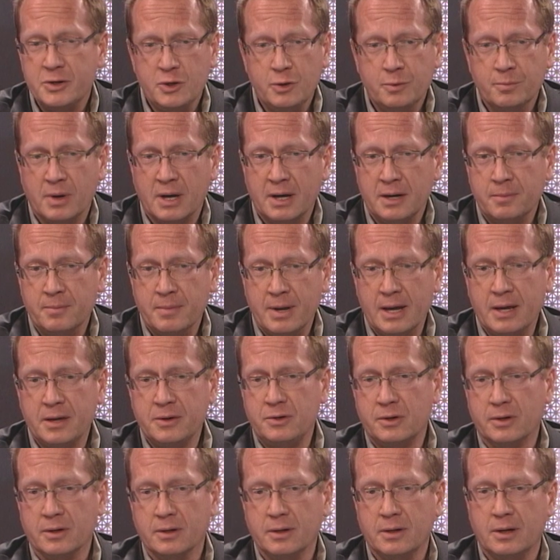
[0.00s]
you might
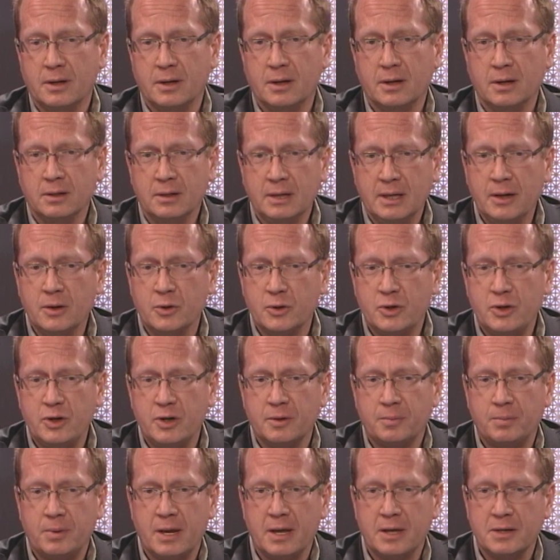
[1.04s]
imagine,
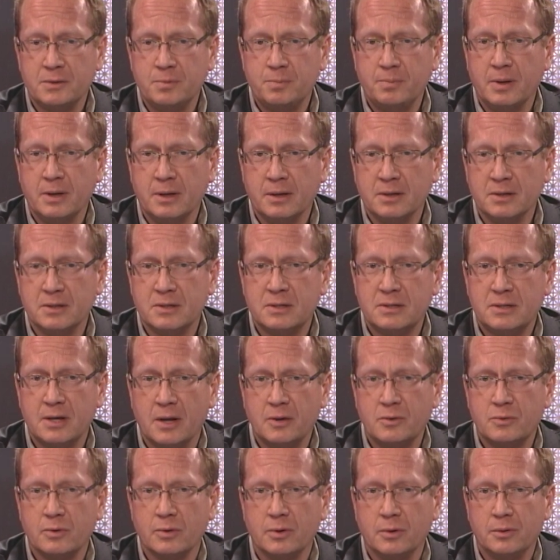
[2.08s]
leadership has been
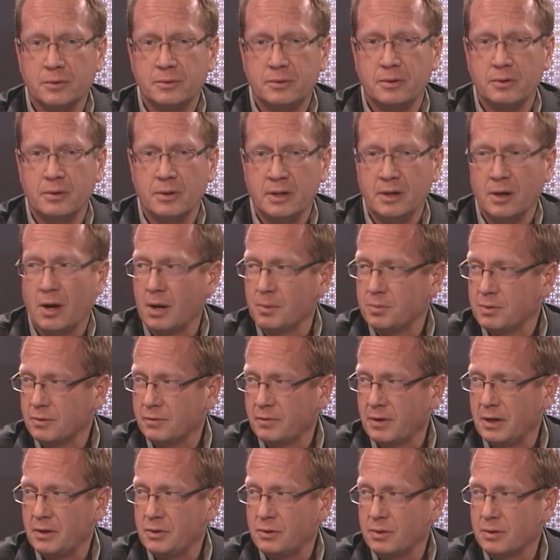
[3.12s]
central to the
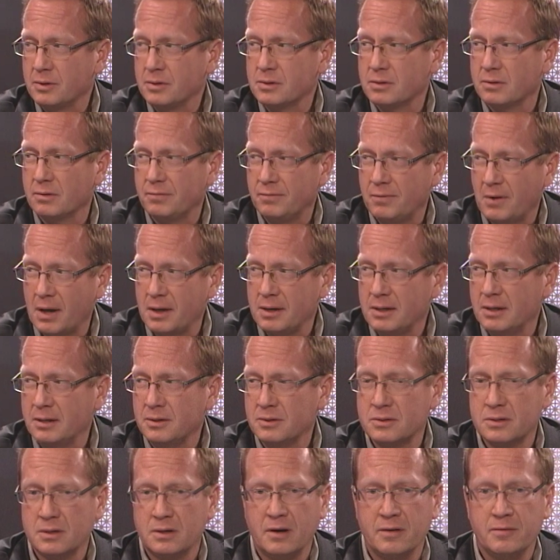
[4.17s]
observations, the
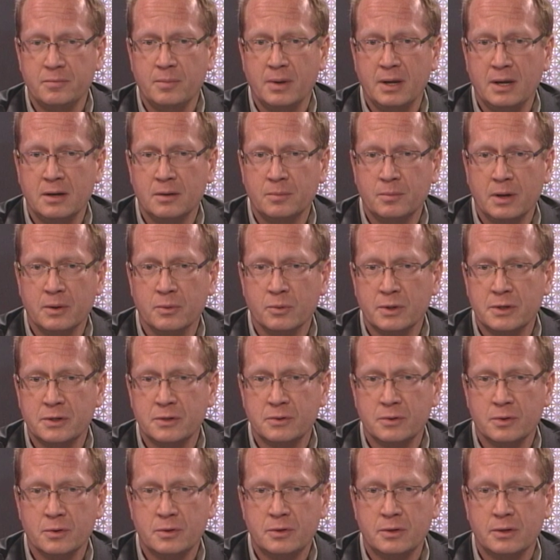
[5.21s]
findings that I've made in my
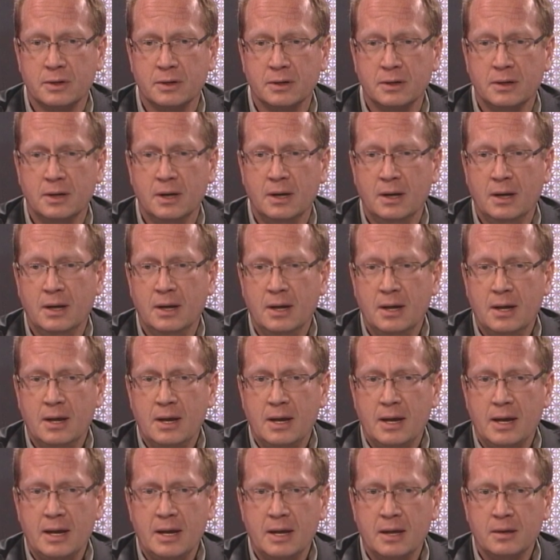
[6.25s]
research,
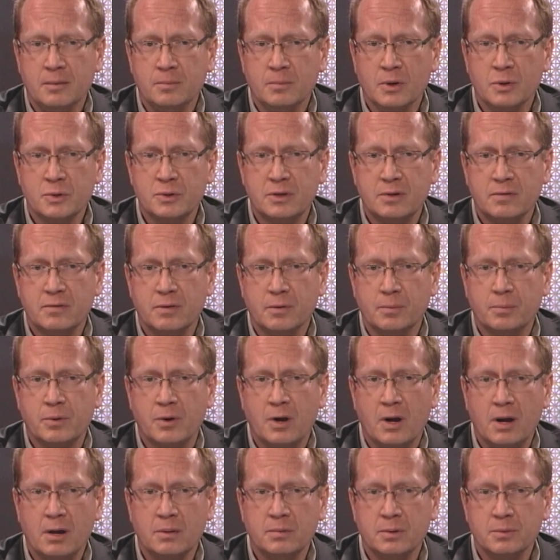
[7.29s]
and most of the
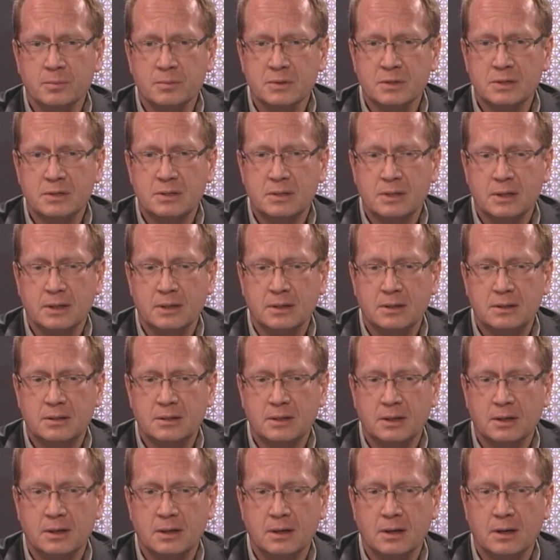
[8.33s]
problems that
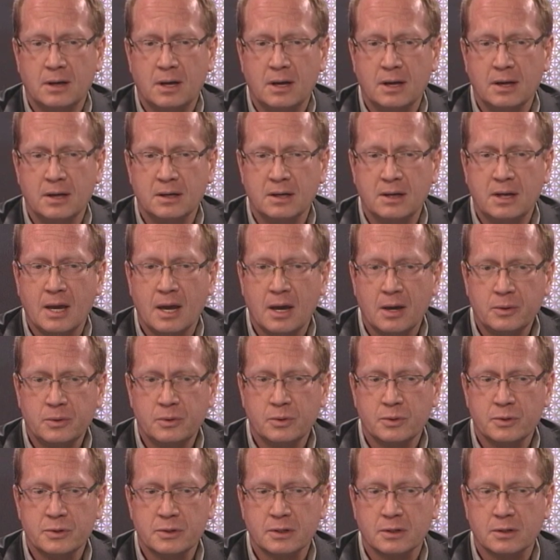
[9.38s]
I
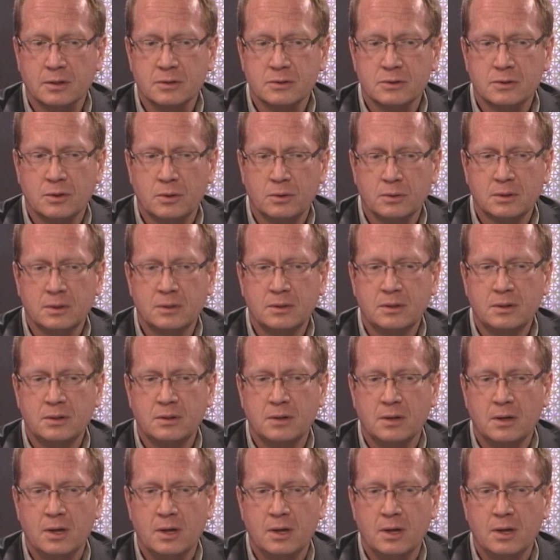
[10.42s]
encounter as a consultant